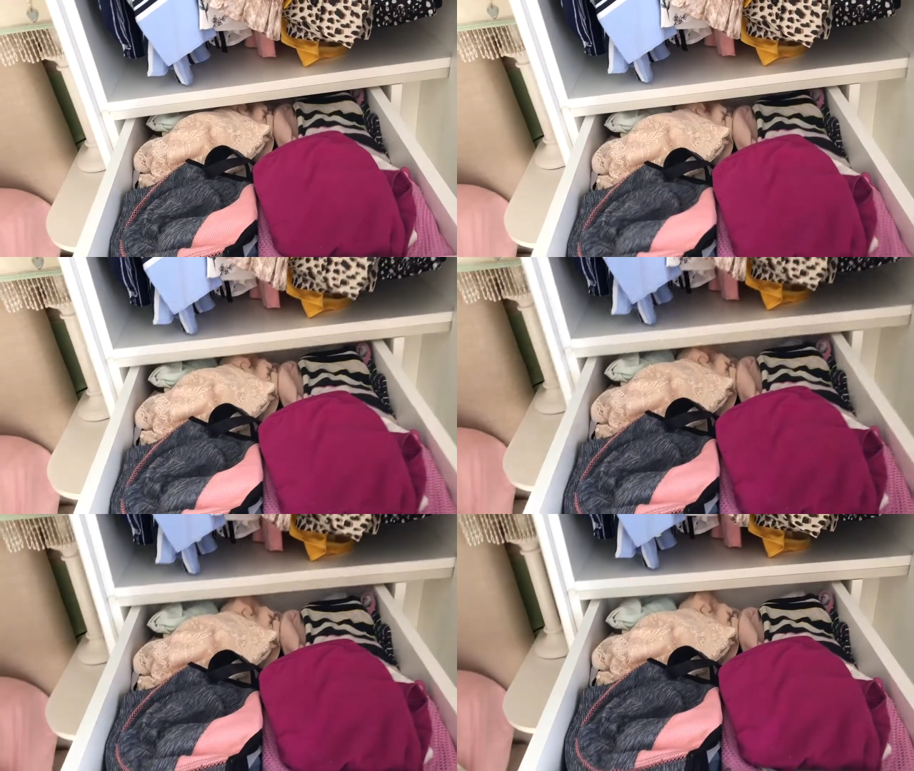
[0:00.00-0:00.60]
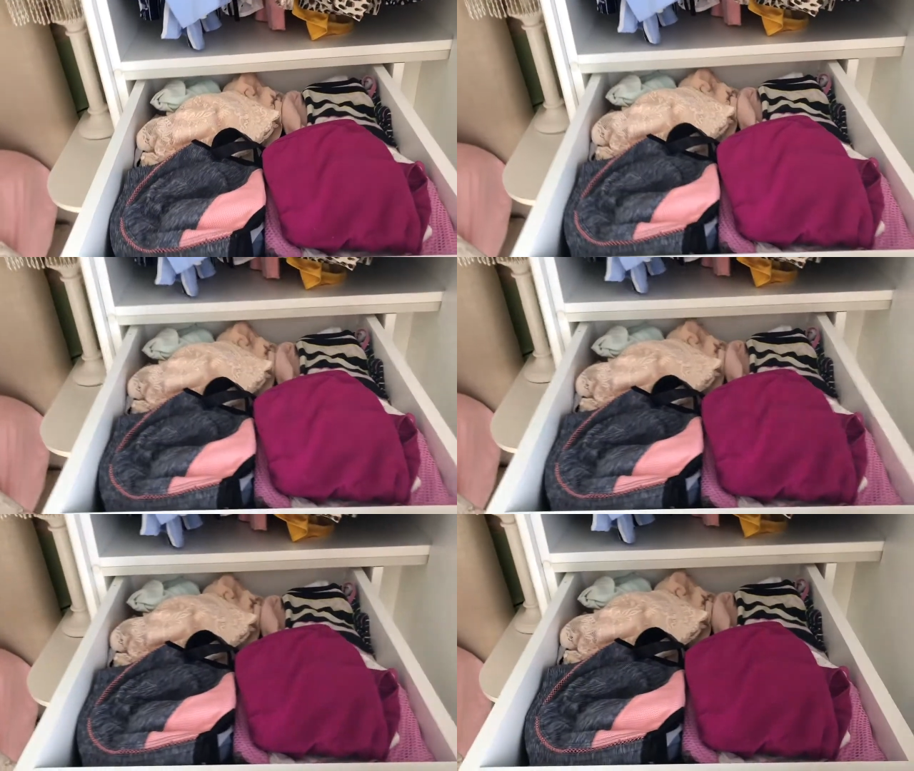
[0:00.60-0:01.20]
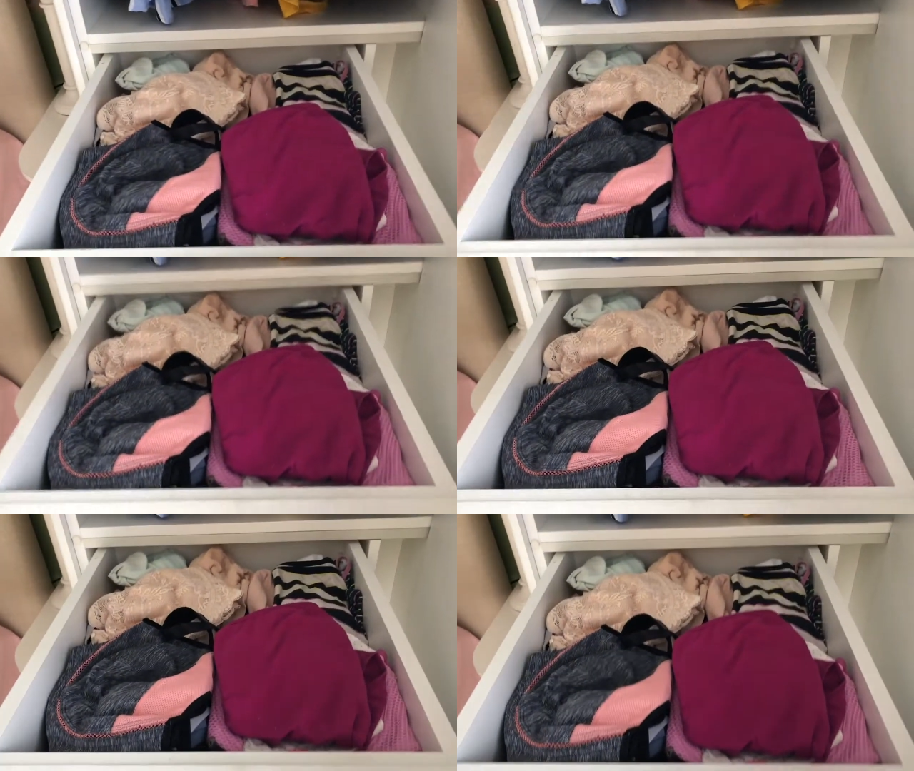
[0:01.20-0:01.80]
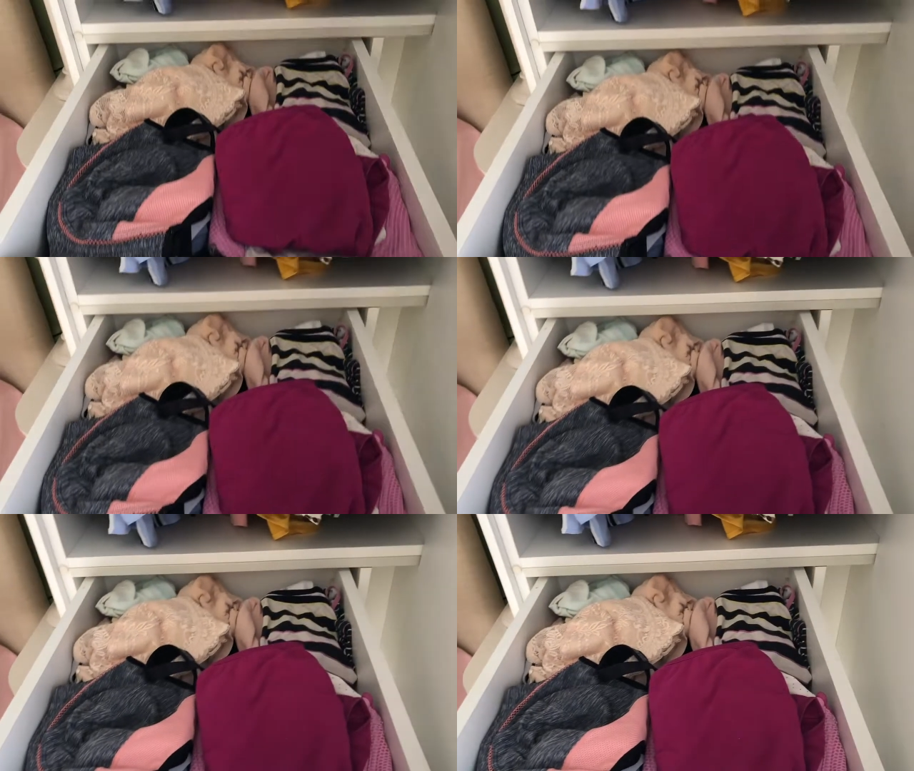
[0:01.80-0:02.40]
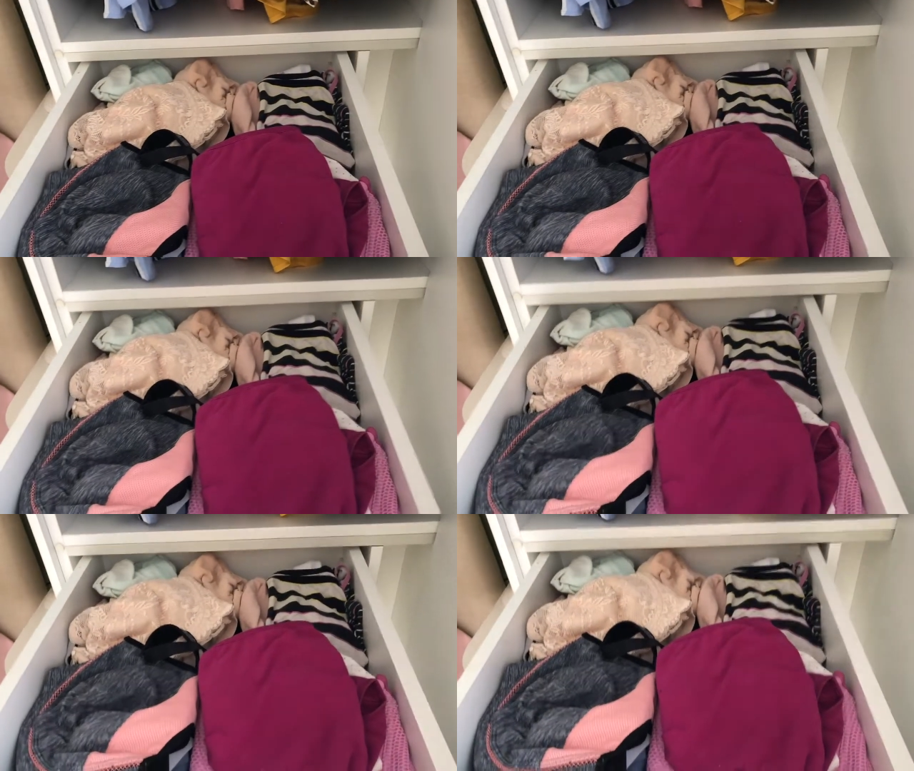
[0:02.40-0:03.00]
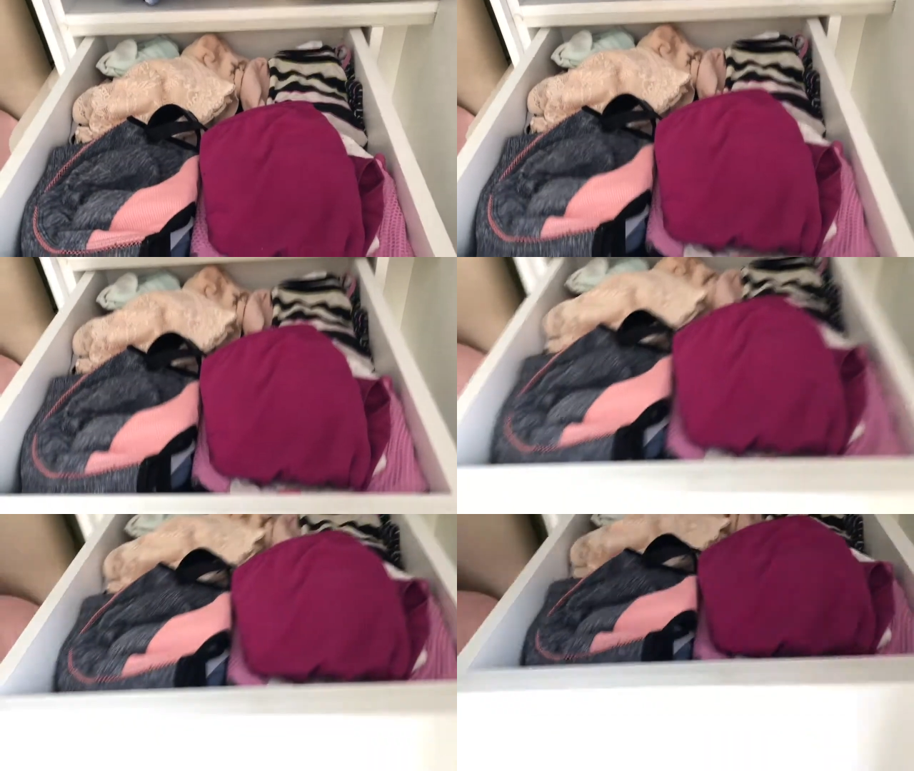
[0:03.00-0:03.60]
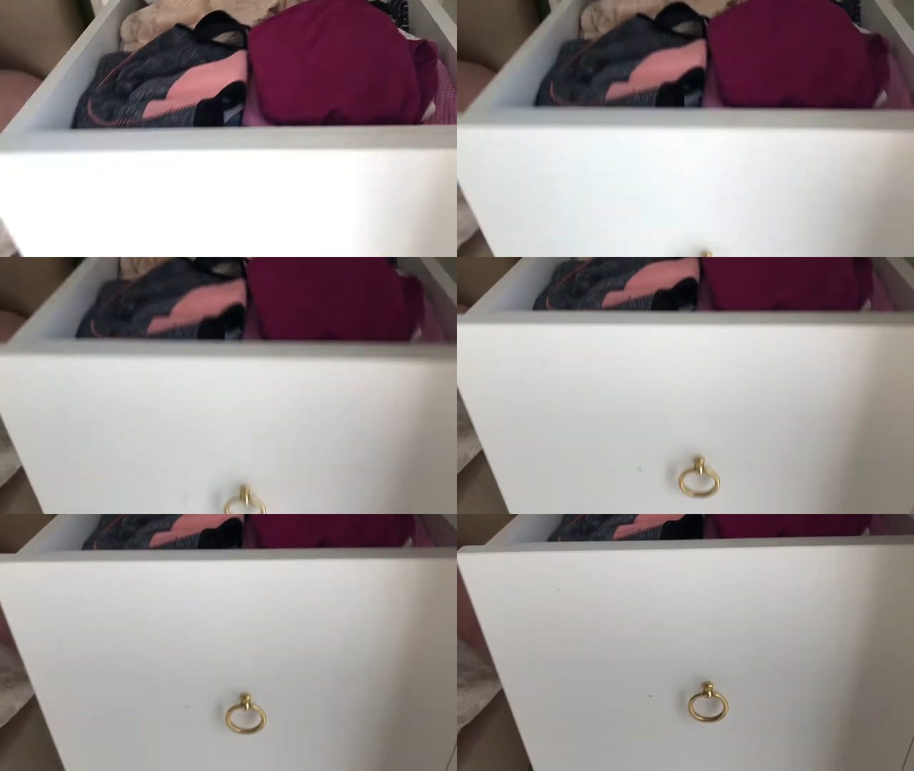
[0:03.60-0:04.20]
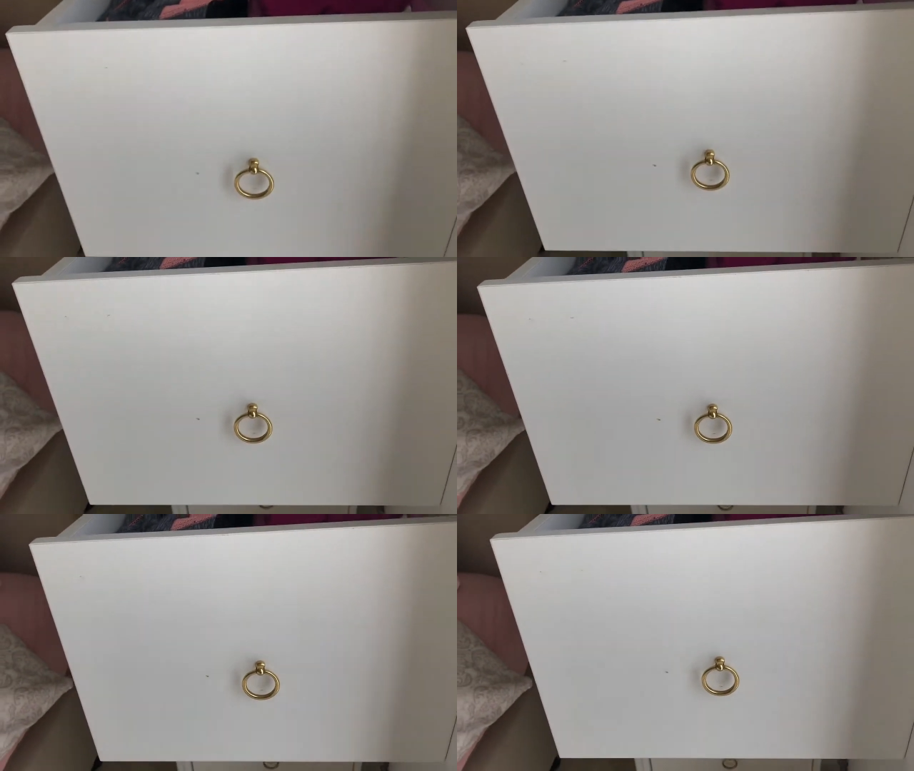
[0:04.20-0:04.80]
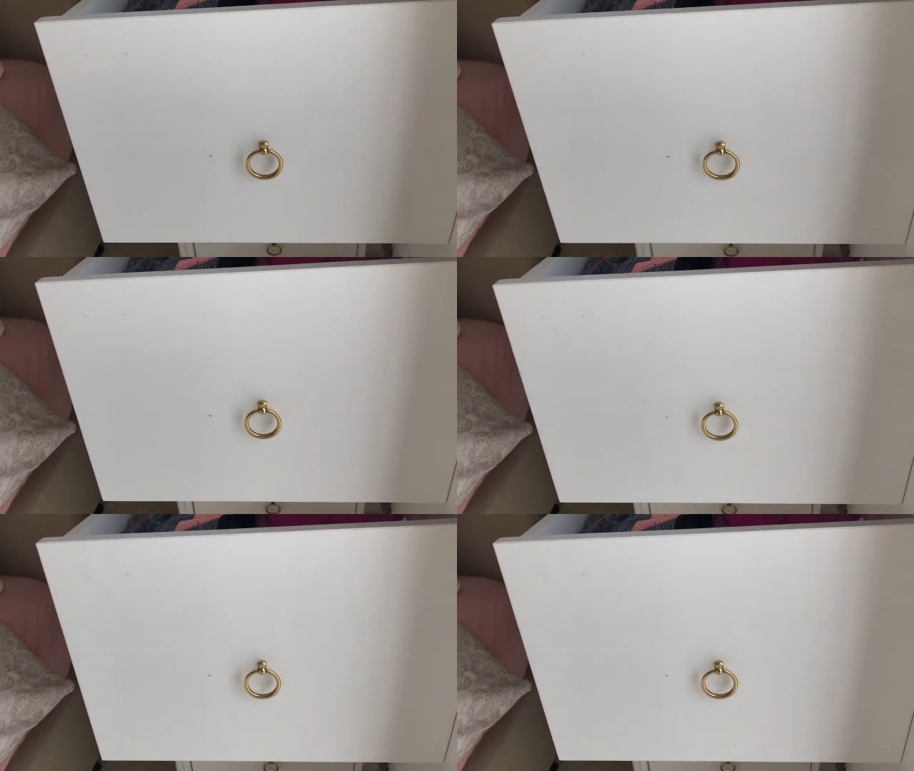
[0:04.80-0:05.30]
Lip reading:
(no speaker visible)